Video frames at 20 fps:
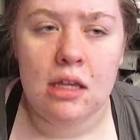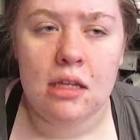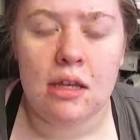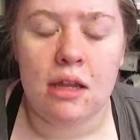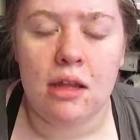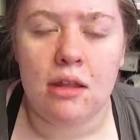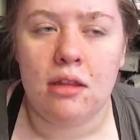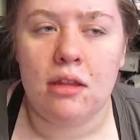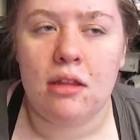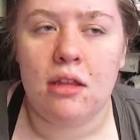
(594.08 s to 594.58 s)

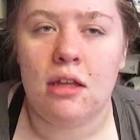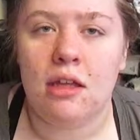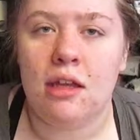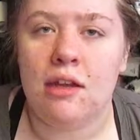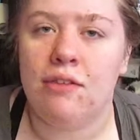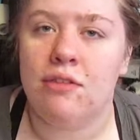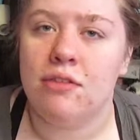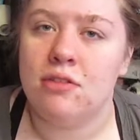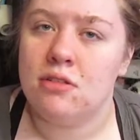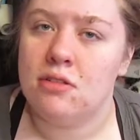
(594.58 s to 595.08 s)
Now the thing
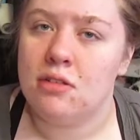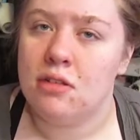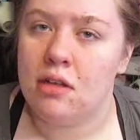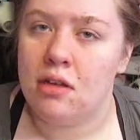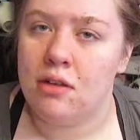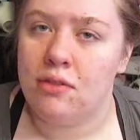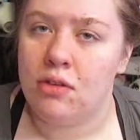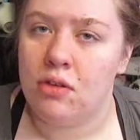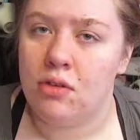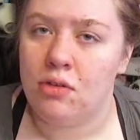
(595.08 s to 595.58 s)
is,
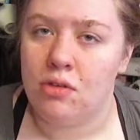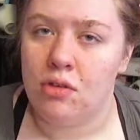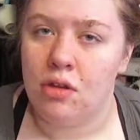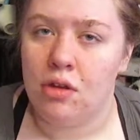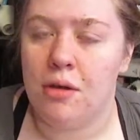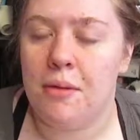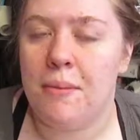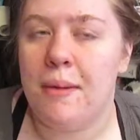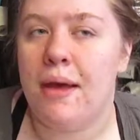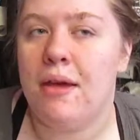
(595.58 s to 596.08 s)
if you
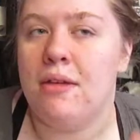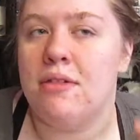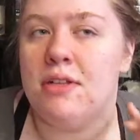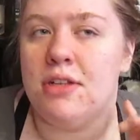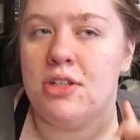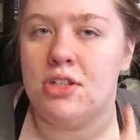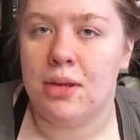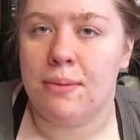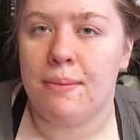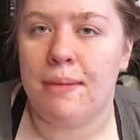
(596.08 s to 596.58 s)
know about
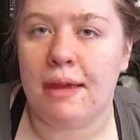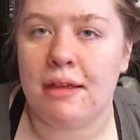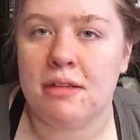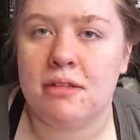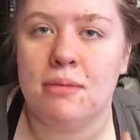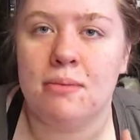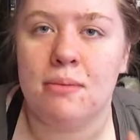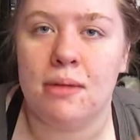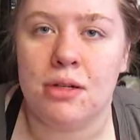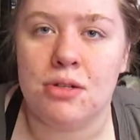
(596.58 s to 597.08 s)
TJ Maxx
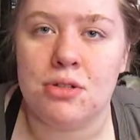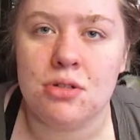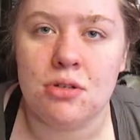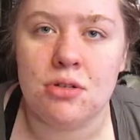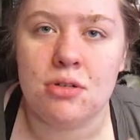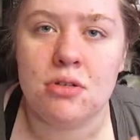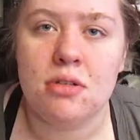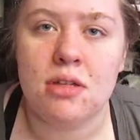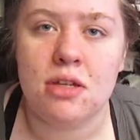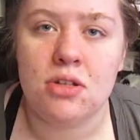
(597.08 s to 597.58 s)
and
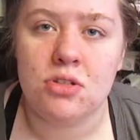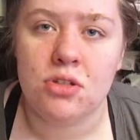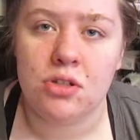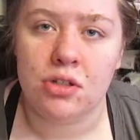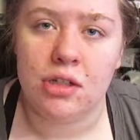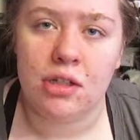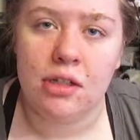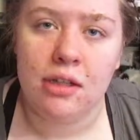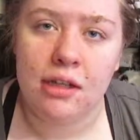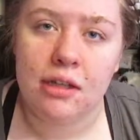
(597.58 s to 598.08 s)
Marshalls, they
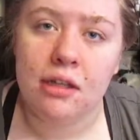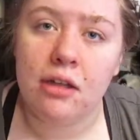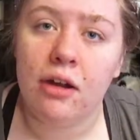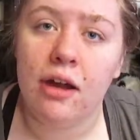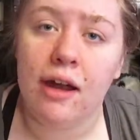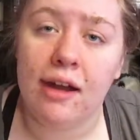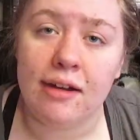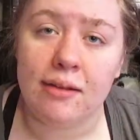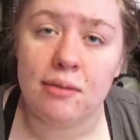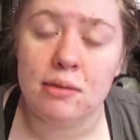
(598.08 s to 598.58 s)
circulate their
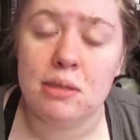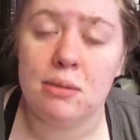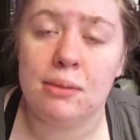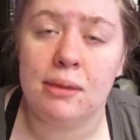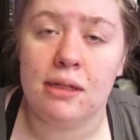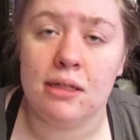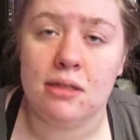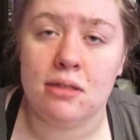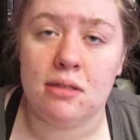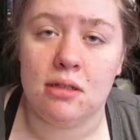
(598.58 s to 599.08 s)
items
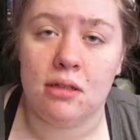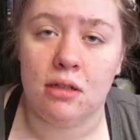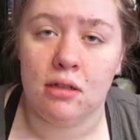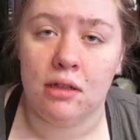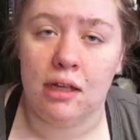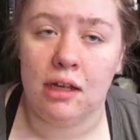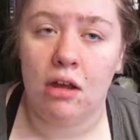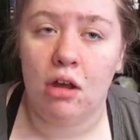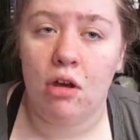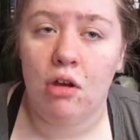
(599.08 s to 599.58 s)
because they're
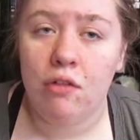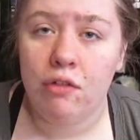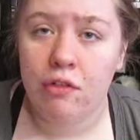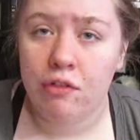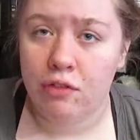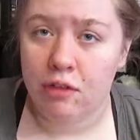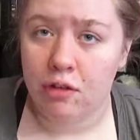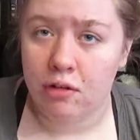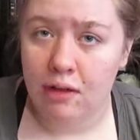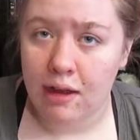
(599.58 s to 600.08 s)
like
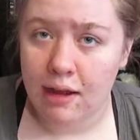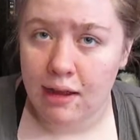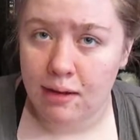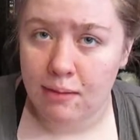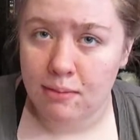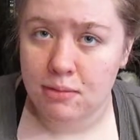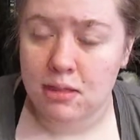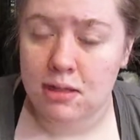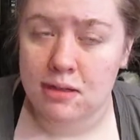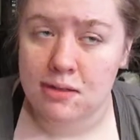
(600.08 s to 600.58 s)
overflow
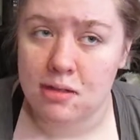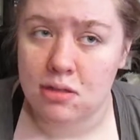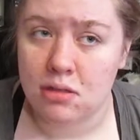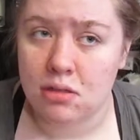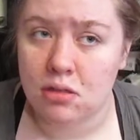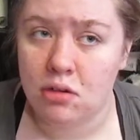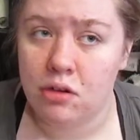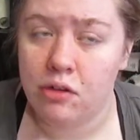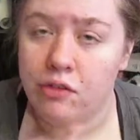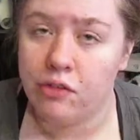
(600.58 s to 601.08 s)
items because it's
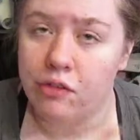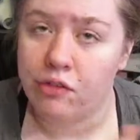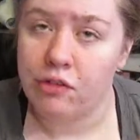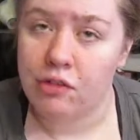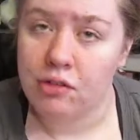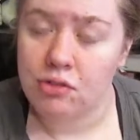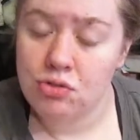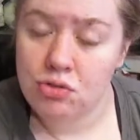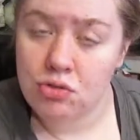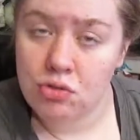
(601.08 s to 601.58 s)
an
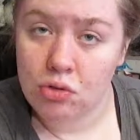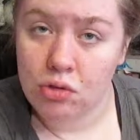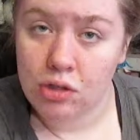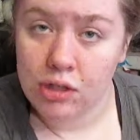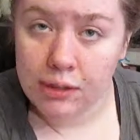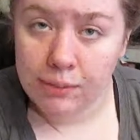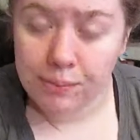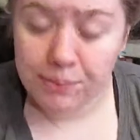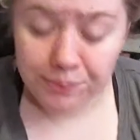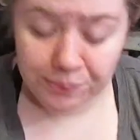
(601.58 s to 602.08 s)
overflow
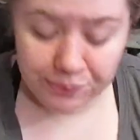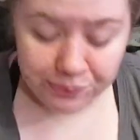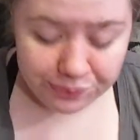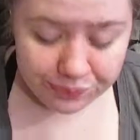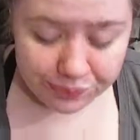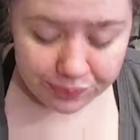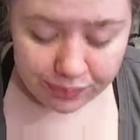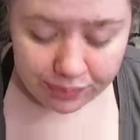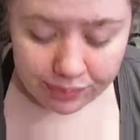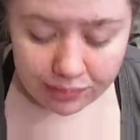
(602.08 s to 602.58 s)
store.
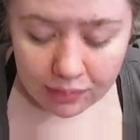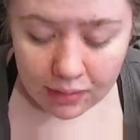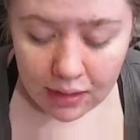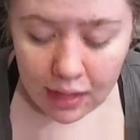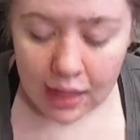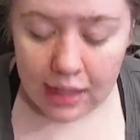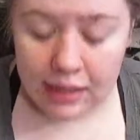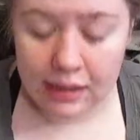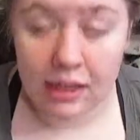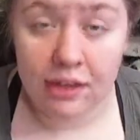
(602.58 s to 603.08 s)

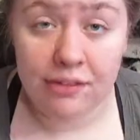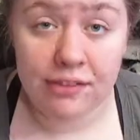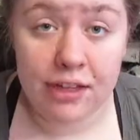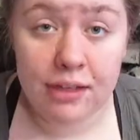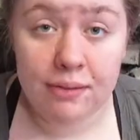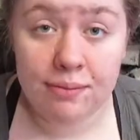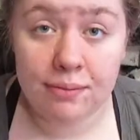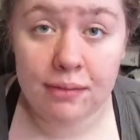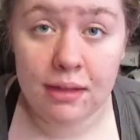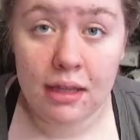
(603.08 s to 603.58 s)
I love
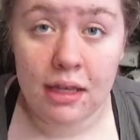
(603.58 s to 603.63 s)
it.